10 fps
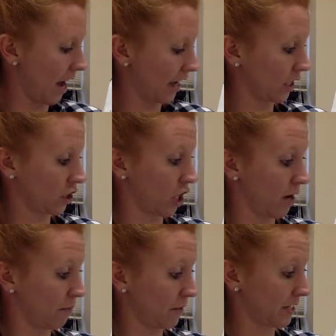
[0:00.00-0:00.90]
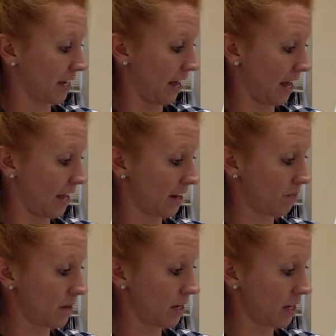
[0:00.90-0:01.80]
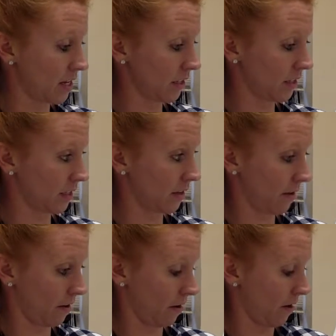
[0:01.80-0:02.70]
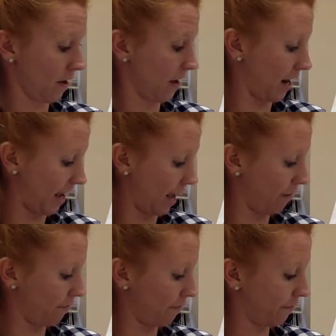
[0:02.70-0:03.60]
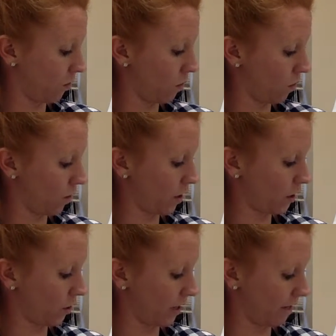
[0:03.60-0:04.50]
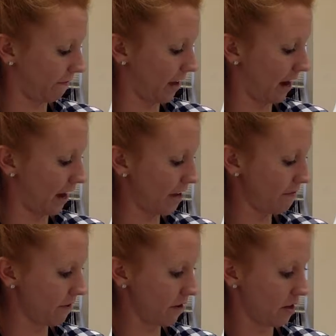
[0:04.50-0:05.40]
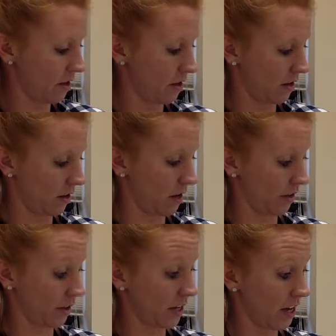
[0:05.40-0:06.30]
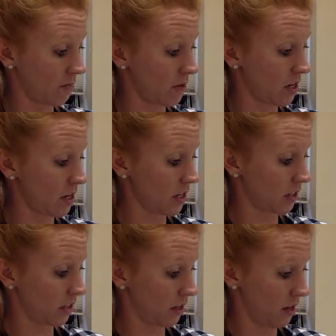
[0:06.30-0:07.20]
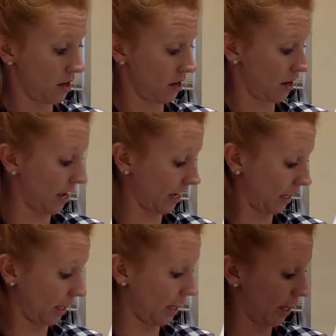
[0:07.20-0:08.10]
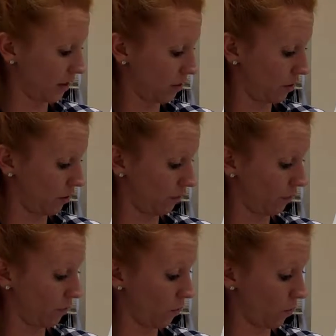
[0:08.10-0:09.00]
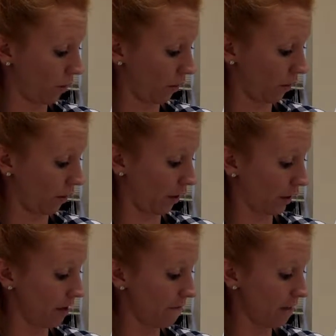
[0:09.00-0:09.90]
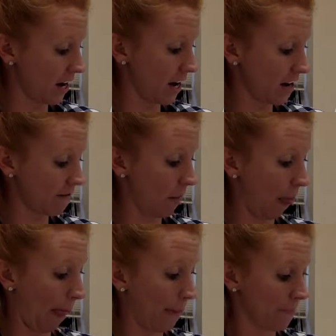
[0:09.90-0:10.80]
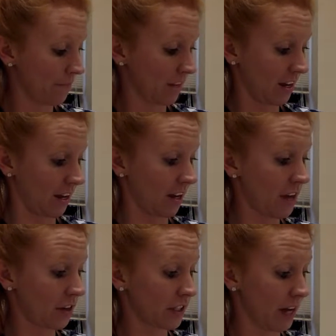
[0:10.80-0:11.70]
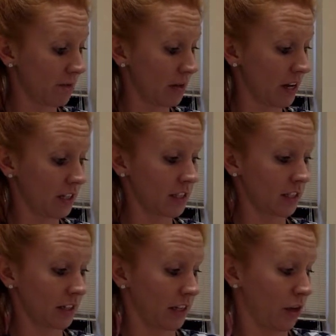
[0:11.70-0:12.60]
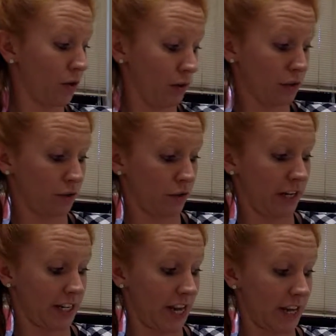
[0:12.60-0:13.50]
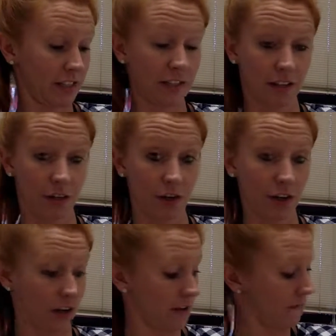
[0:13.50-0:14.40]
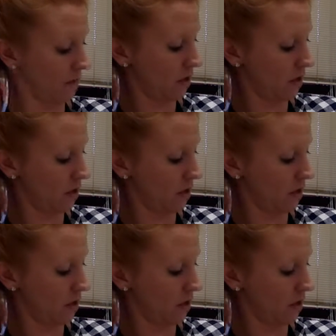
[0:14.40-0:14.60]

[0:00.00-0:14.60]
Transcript: I can jump 10 minutes, and I have 4:25, another 10 minutes, and I can get to 4:35, another 10 minutes, because I know there's 3 10s and 30,